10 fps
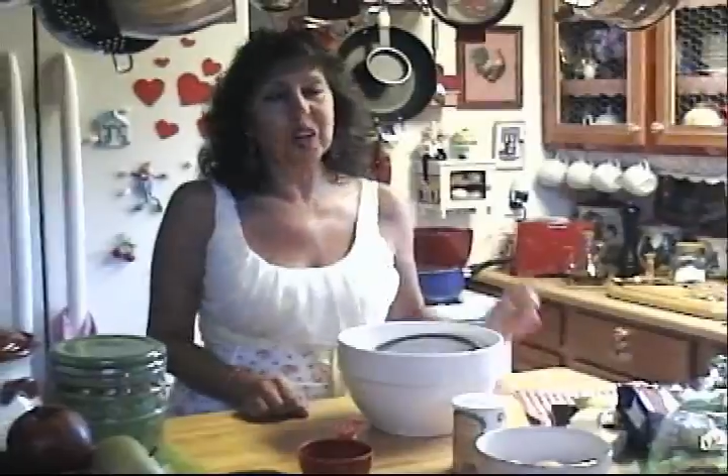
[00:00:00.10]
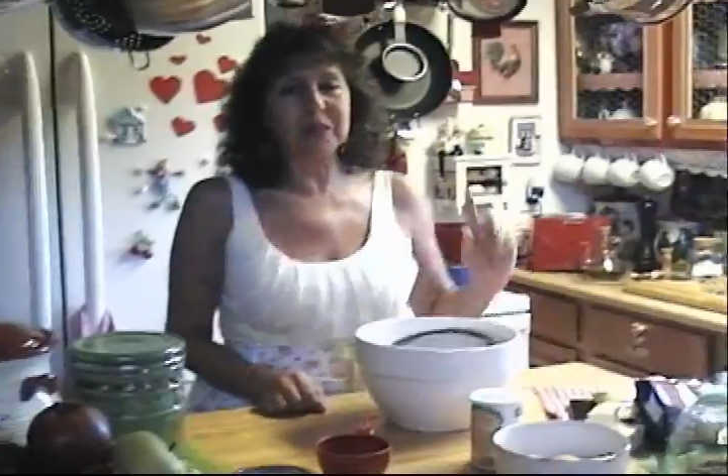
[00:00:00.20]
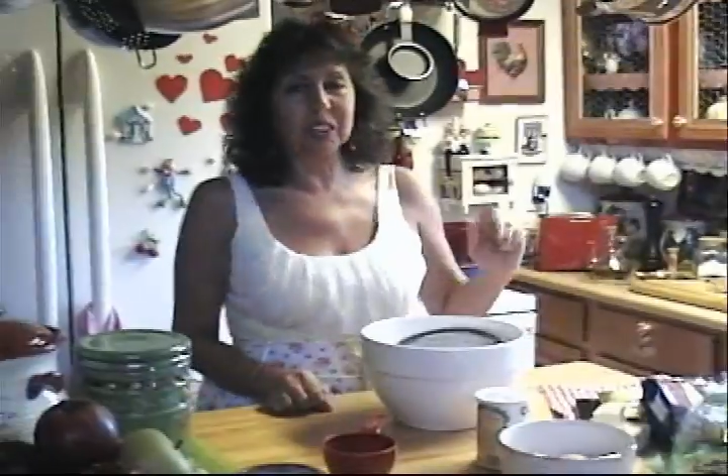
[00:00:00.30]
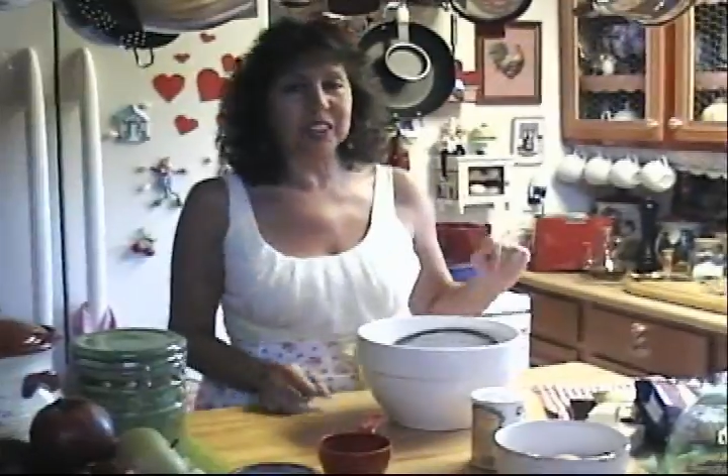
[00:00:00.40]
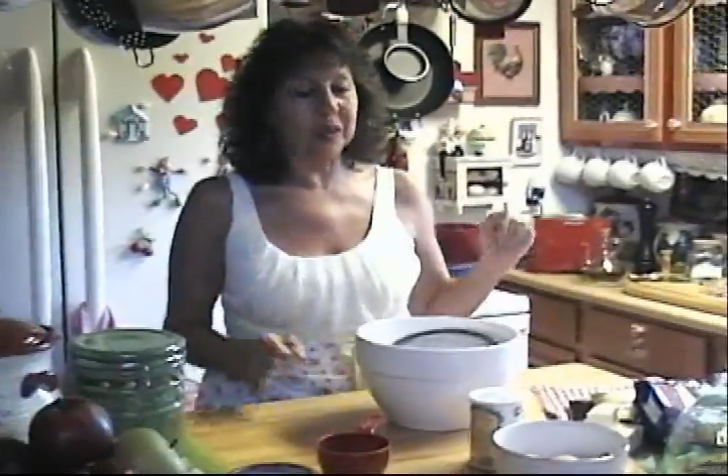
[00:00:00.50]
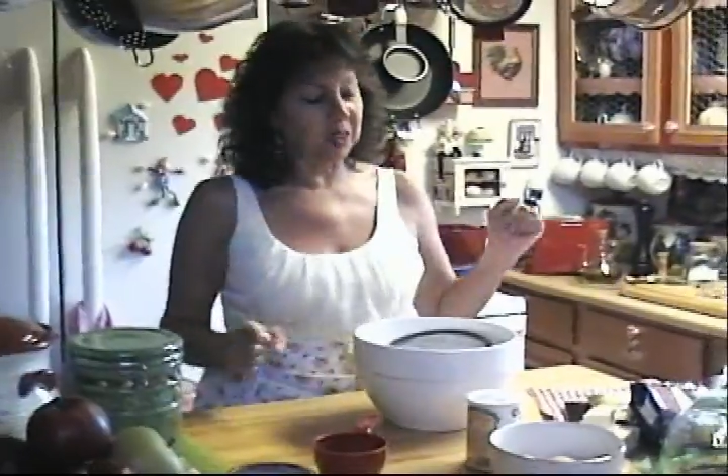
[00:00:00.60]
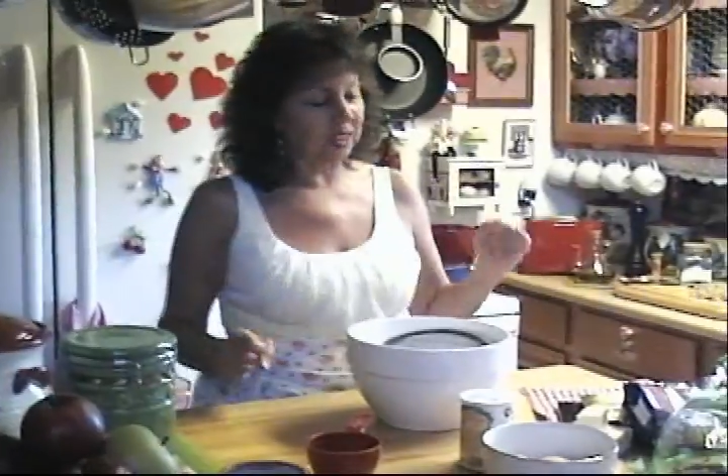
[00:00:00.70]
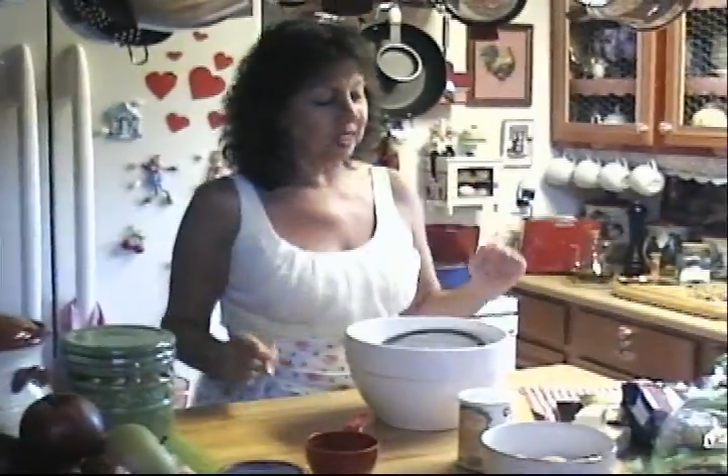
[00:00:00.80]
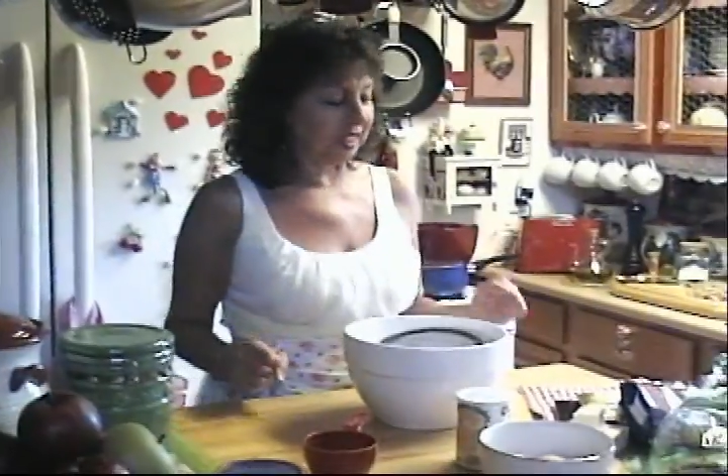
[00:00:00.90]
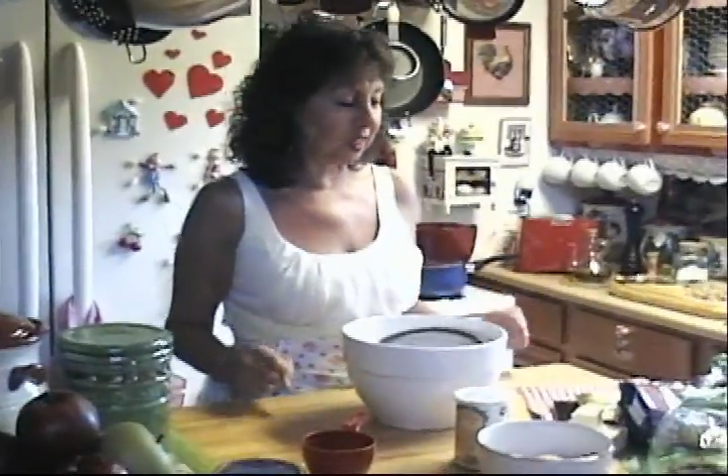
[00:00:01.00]
one more time
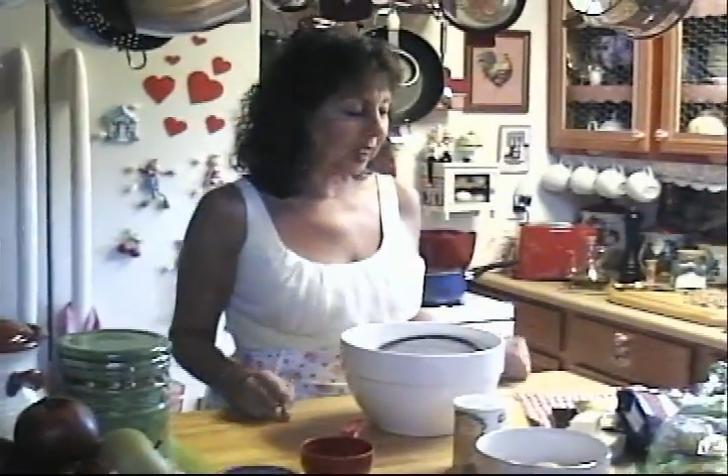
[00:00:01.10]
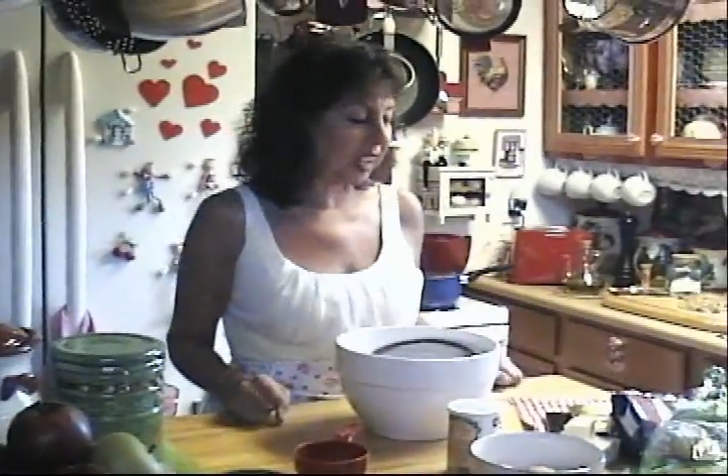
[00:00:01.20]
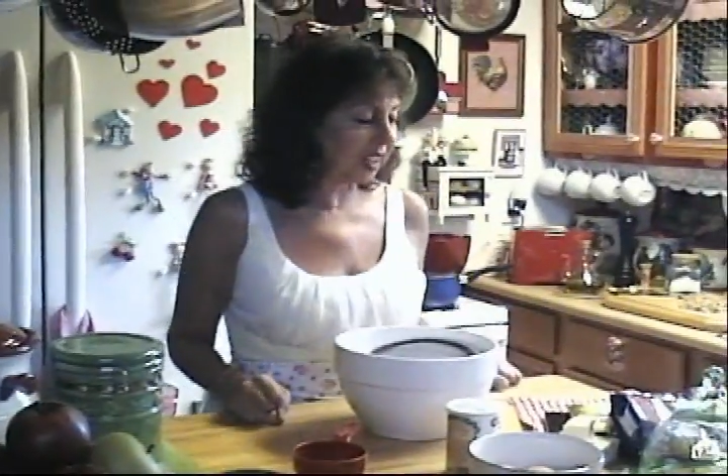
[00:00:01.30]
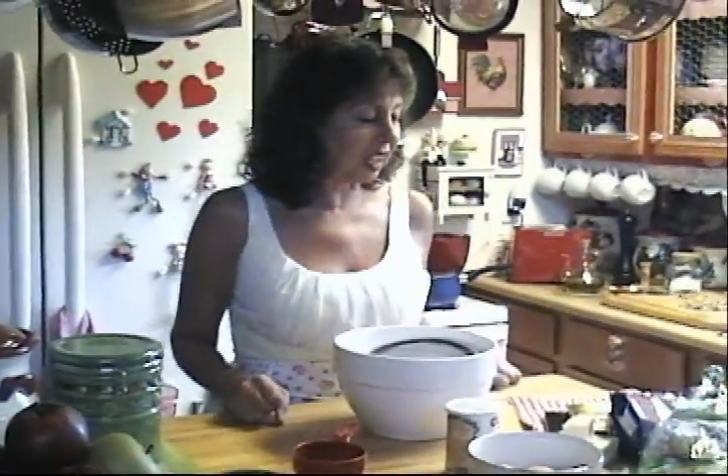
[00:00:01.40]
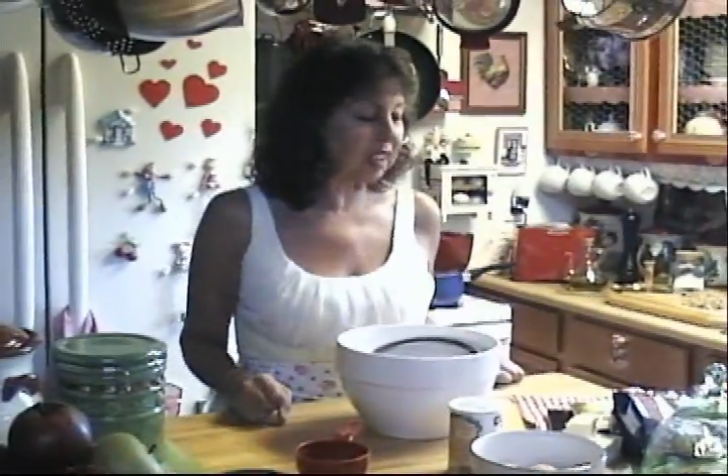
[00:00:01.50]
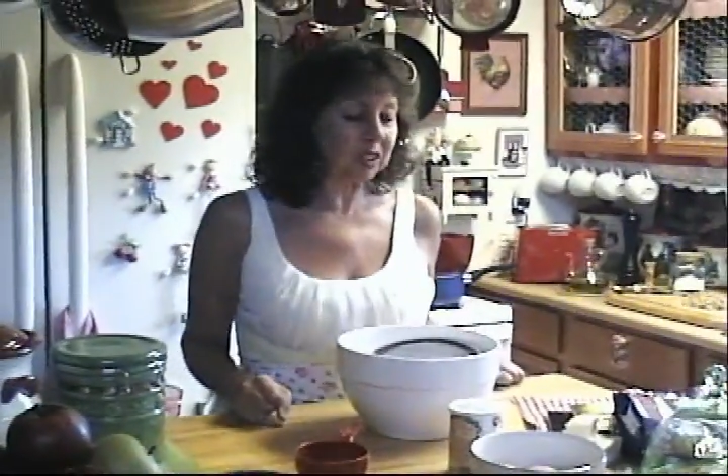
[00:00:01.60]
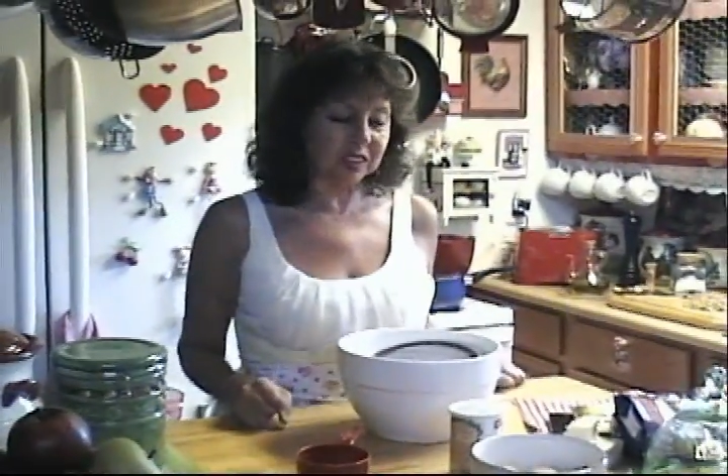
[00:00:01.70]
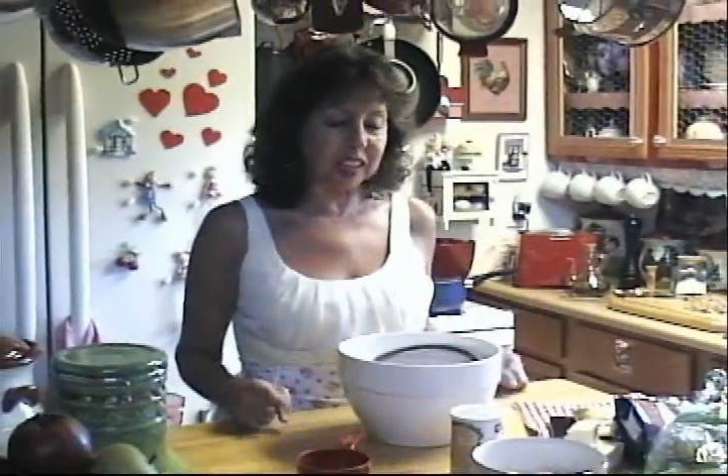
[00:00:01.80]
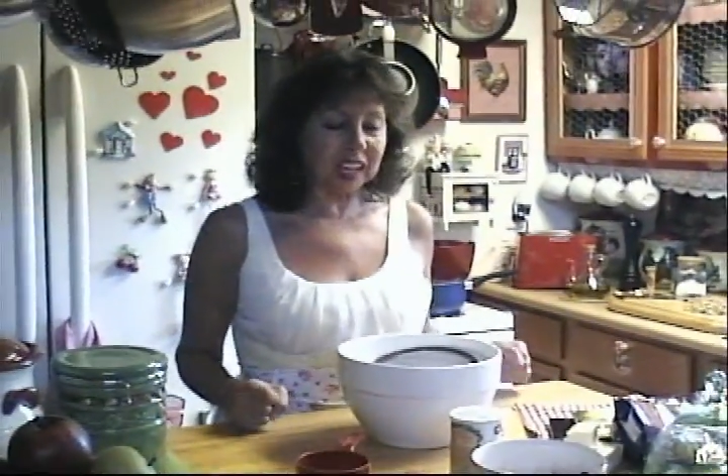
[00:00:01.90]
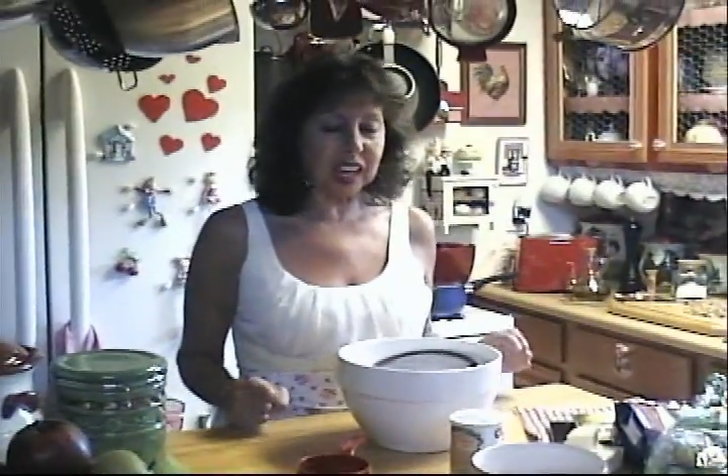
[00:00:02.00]
we're gonna try it. And today